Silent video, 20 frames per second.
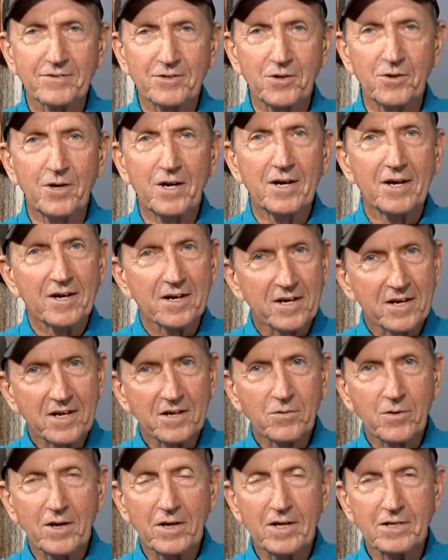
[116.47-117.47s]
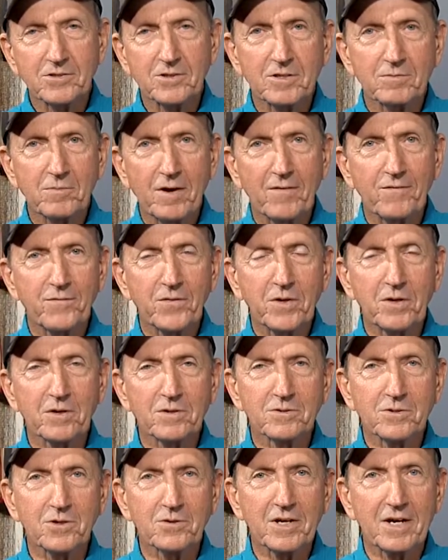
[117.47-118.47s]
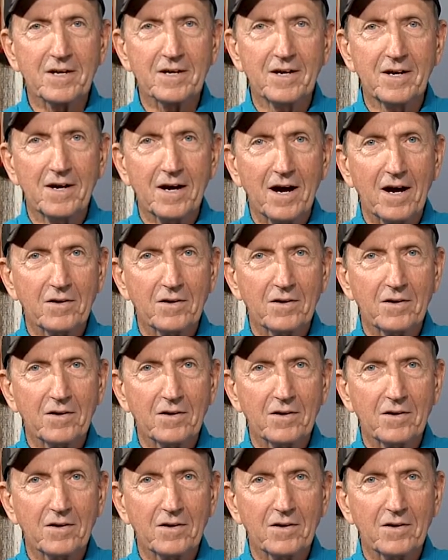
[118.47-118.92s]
So anyway, that's just my feelings on that.